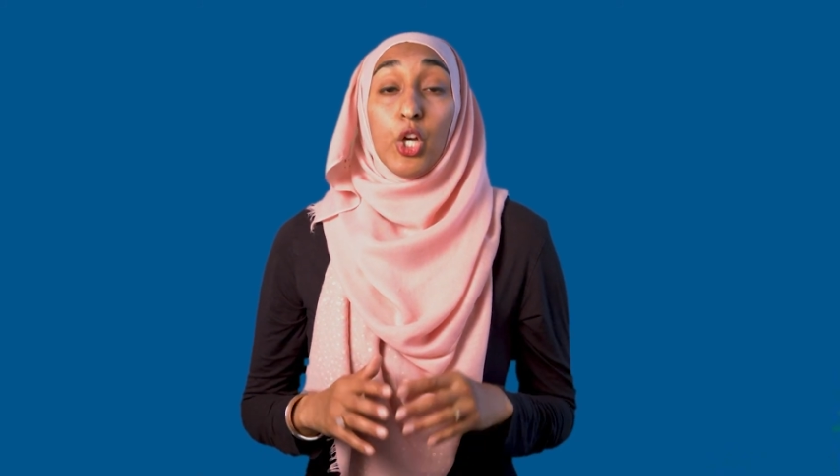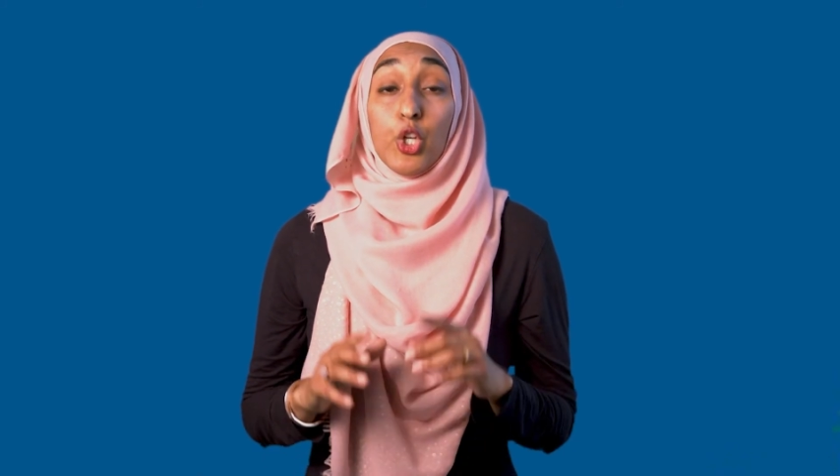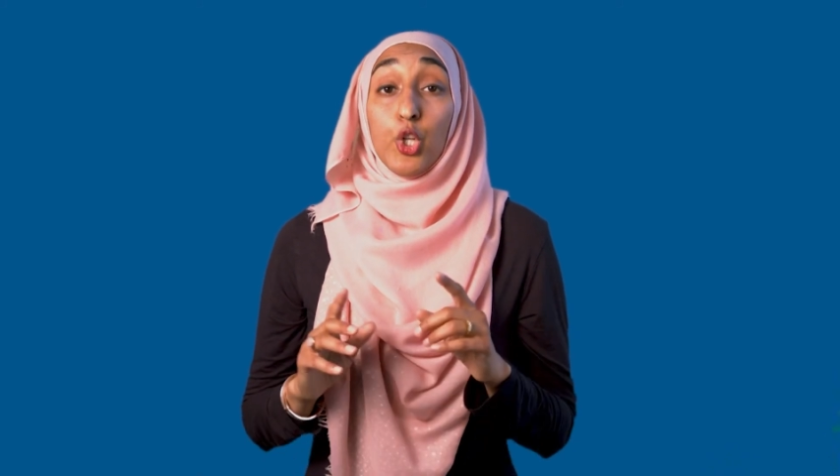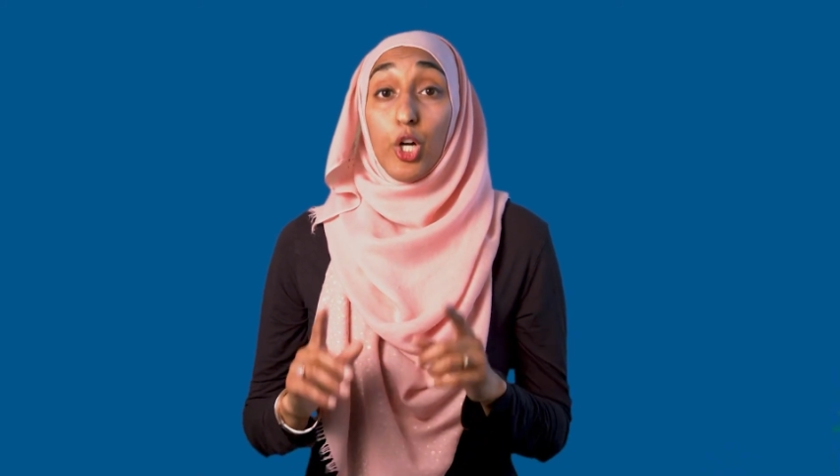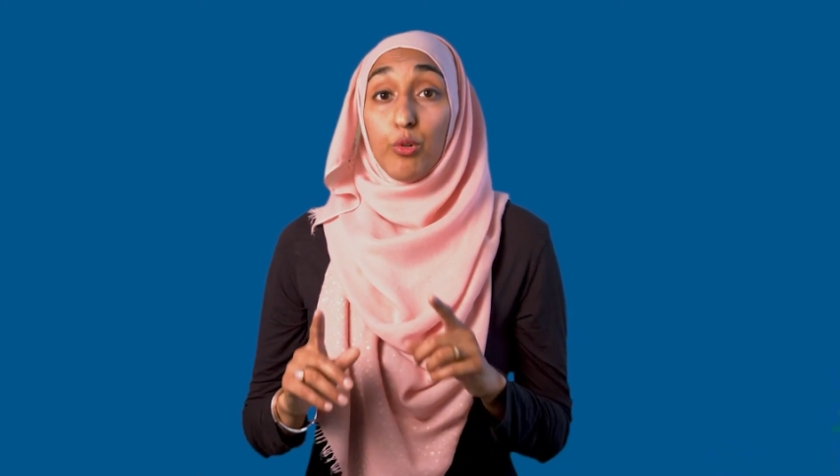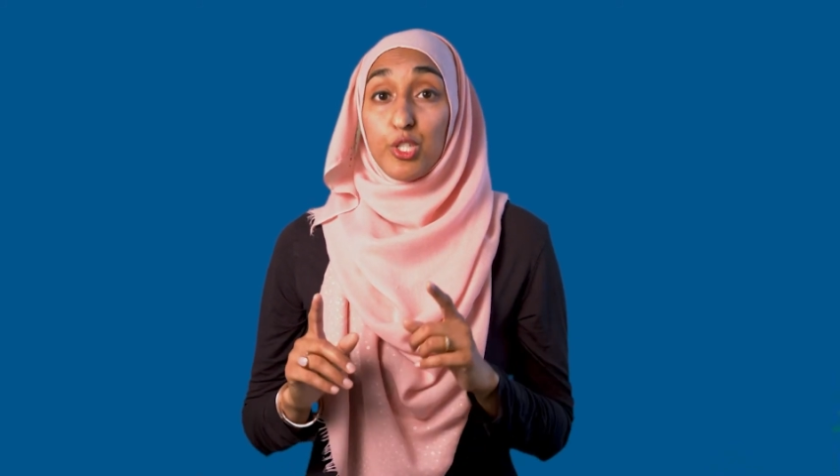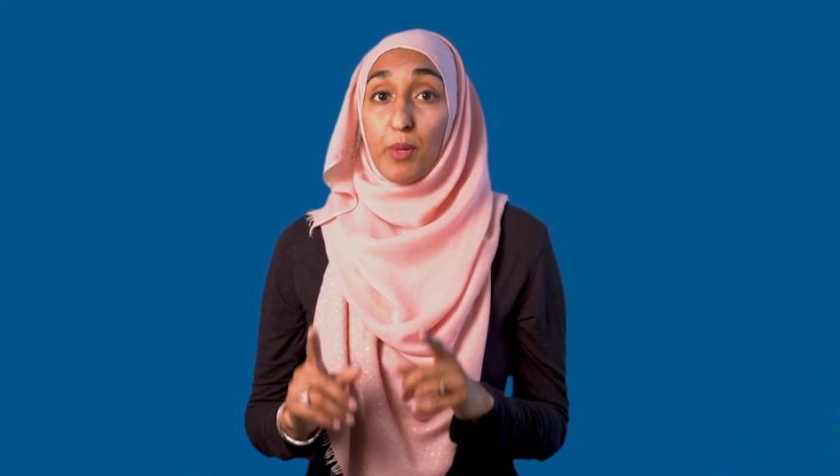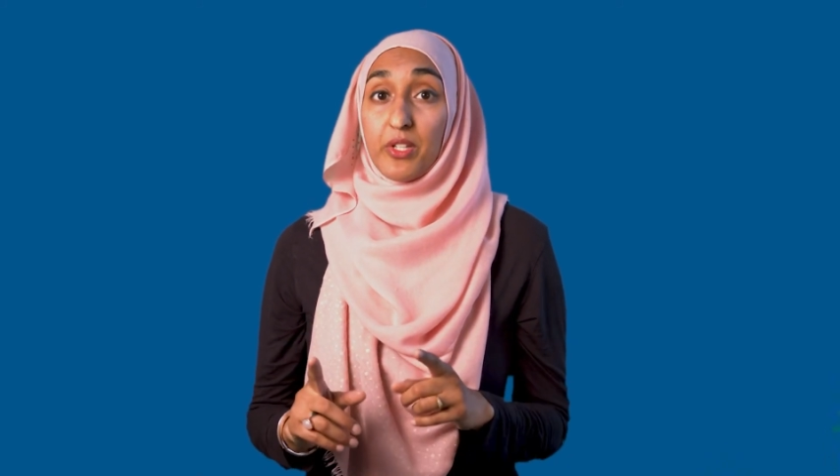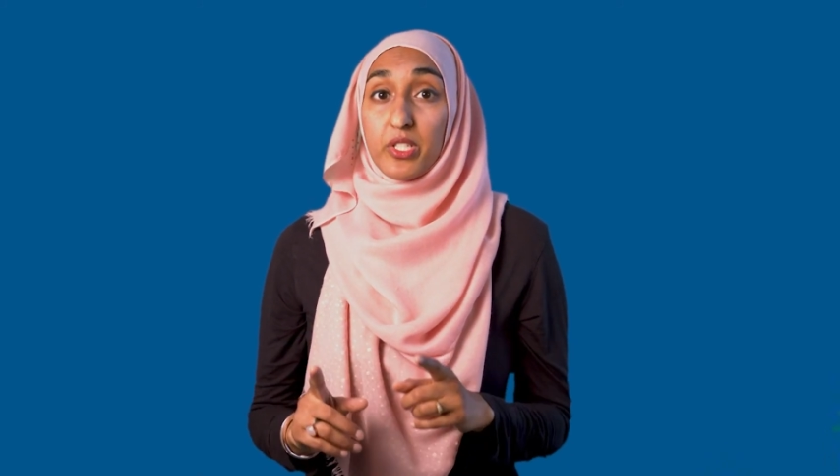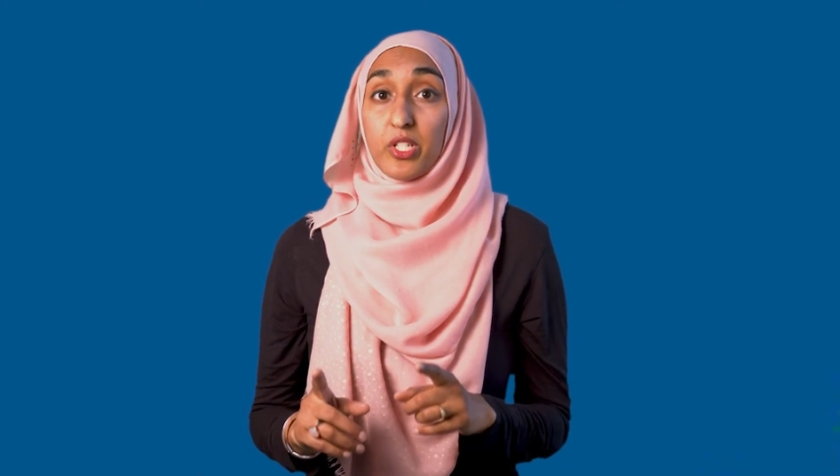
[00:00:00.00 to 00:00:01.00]
Your
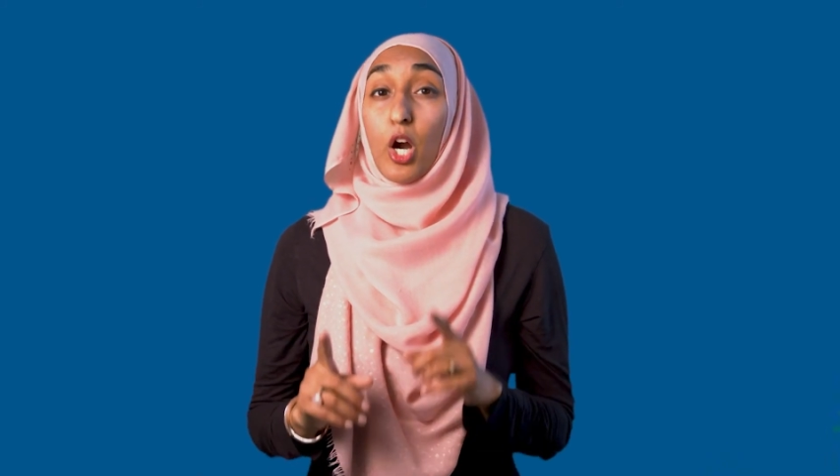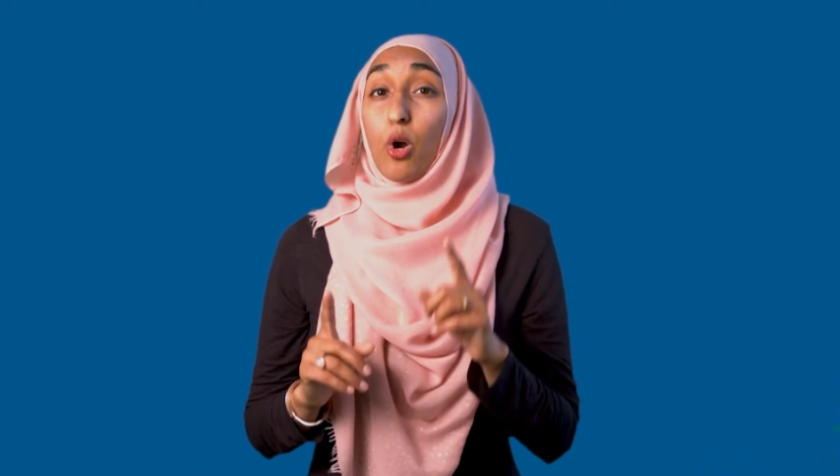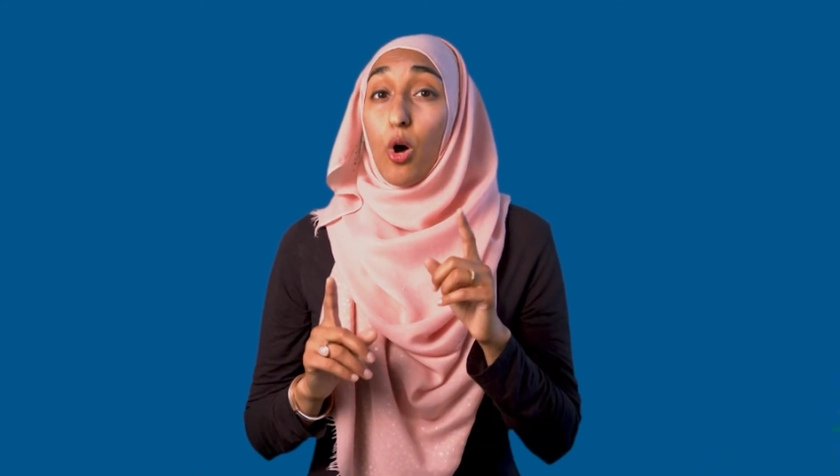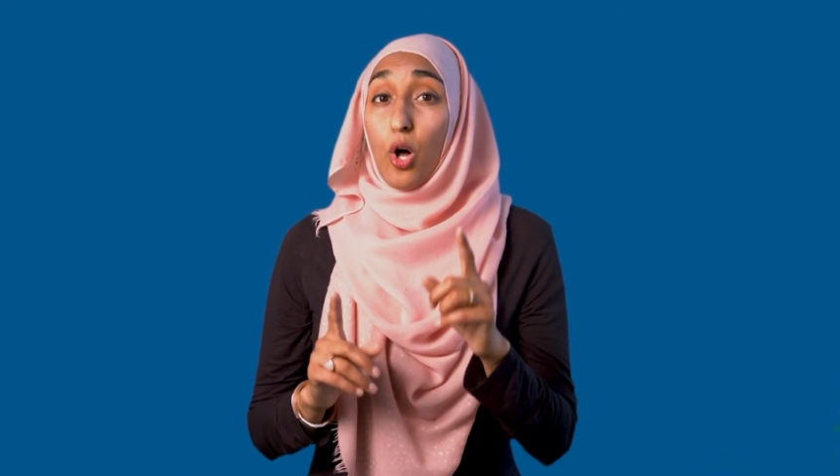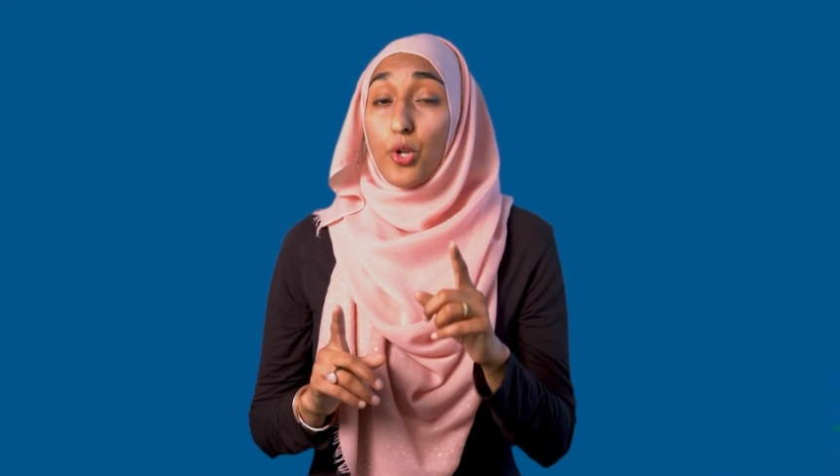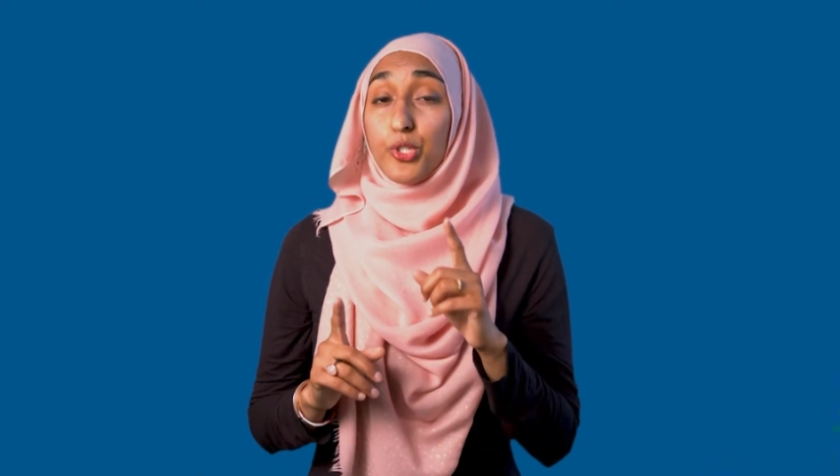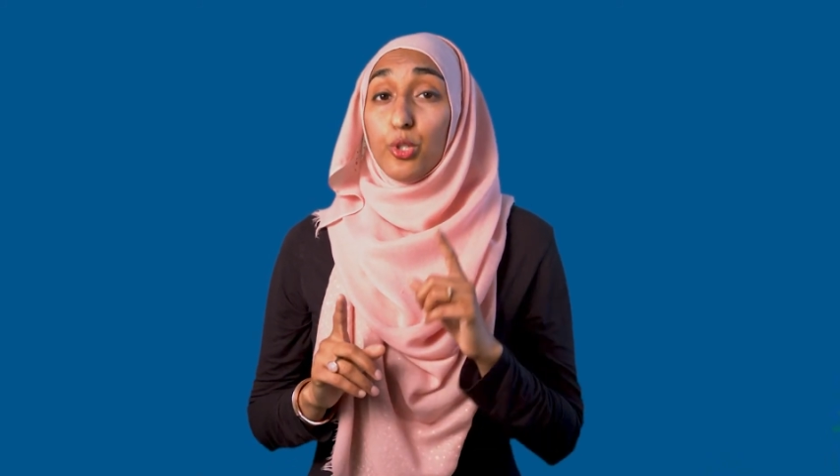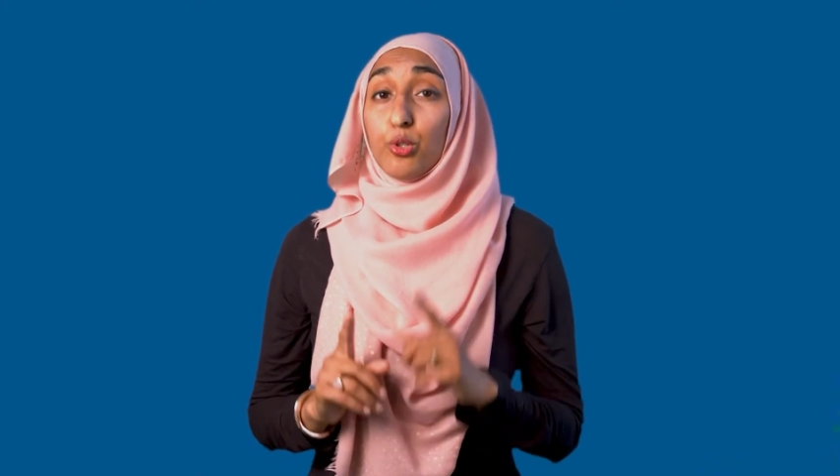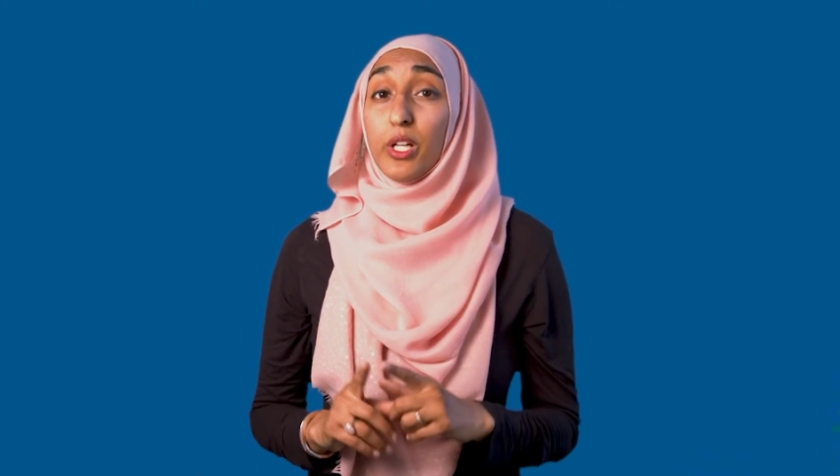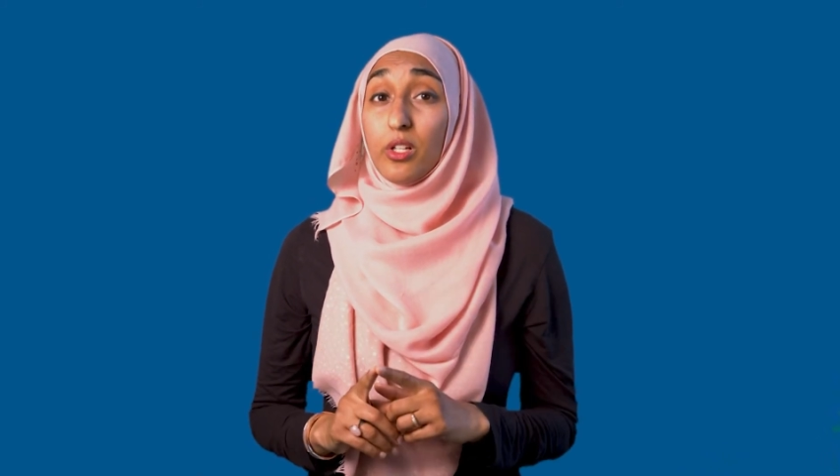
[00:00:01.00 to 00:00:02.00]
responses are also
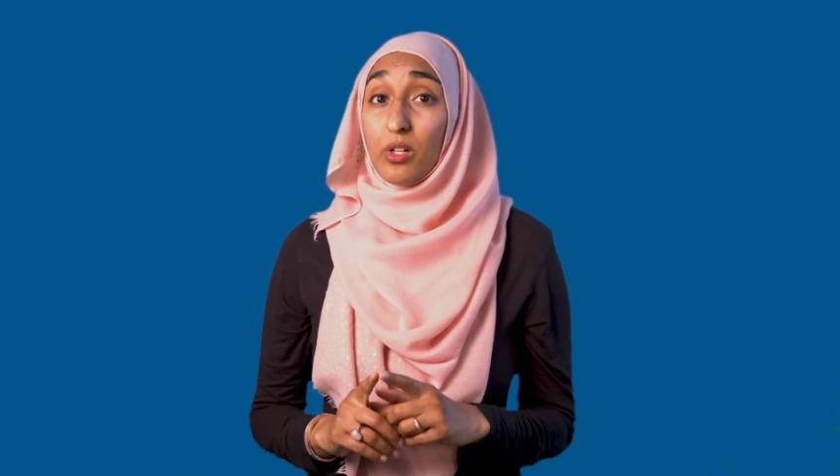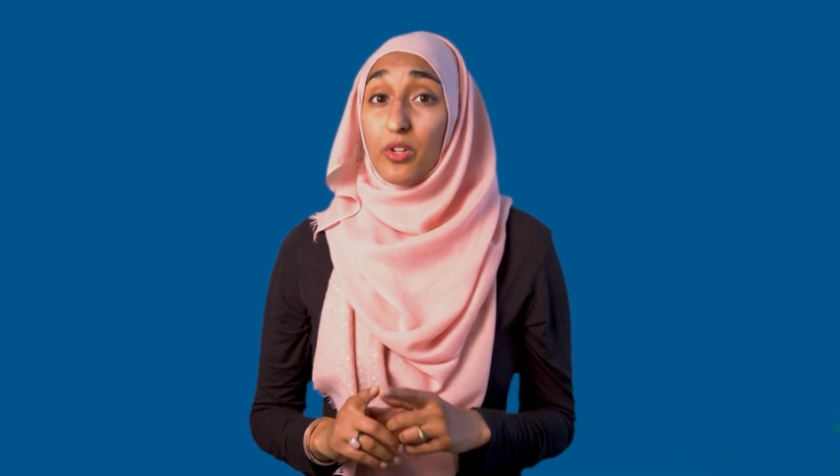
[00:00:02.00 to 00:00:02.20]
critical